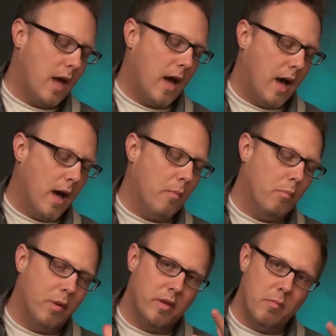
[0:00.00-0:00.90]

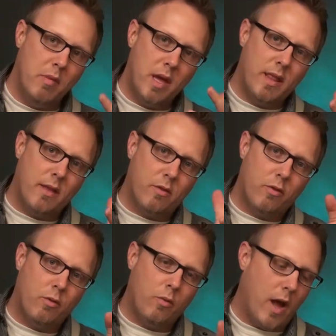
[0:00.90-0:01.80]
But to make that
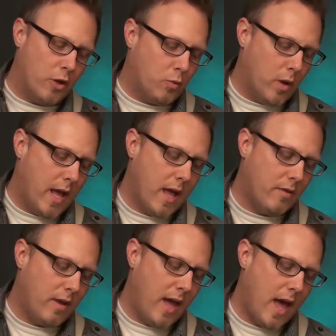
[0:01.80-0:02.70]
stretch, what
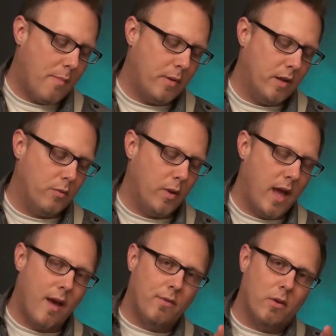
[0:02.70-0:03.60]
has to happen is we
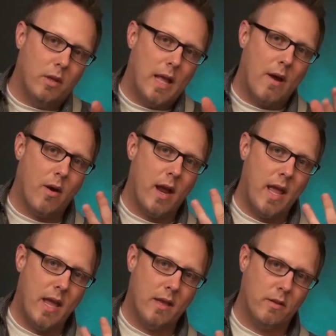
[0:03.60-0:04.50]
have to allow our
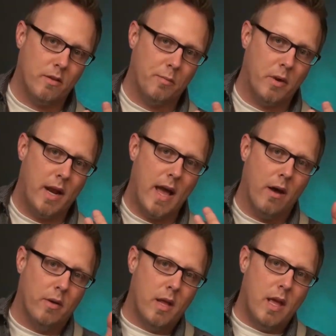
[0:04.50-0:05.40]
hand to spread
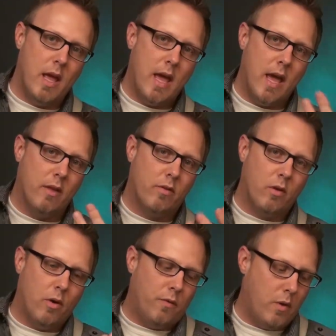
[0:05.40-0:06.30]
out. And
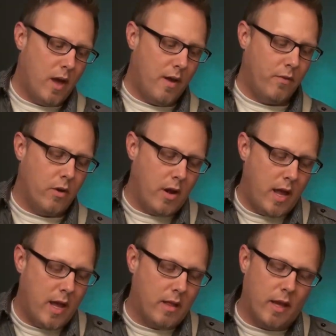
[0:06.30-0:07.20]
so if you have your
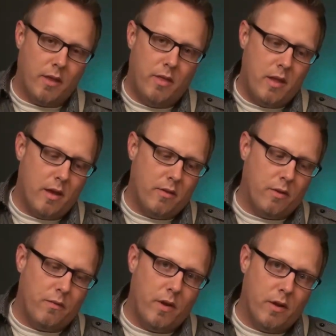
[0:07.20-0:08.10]
hand like this,
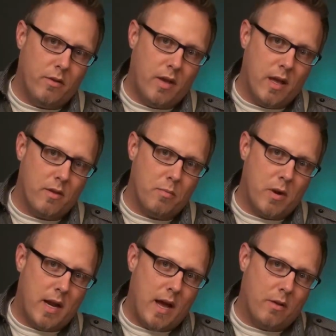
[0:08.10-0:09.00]
your fingers can't
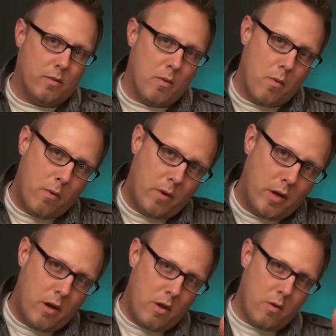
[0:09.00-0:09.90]
spread out. So what we want
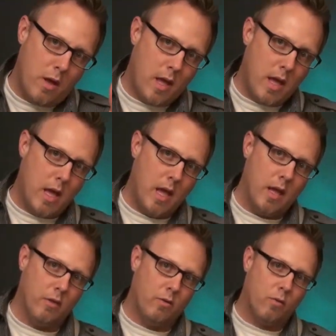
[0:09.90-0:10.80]
to do
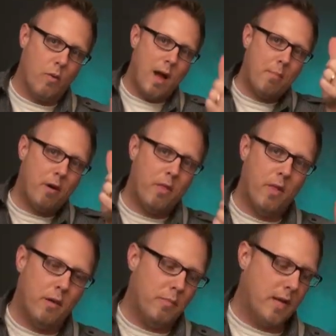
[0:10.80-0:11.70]
is drop our
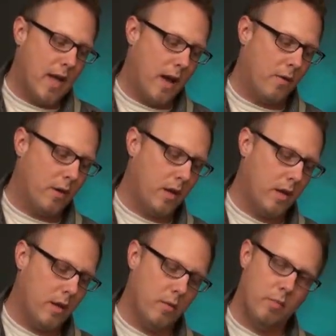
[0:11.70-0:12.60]
thumb down
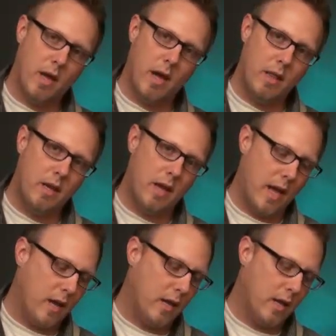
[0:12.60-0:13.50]
behind the
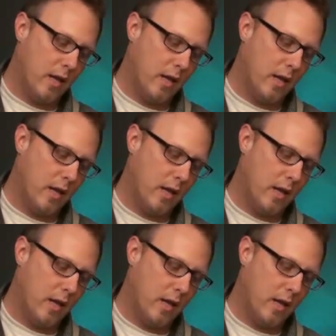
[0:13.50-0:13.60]
neck,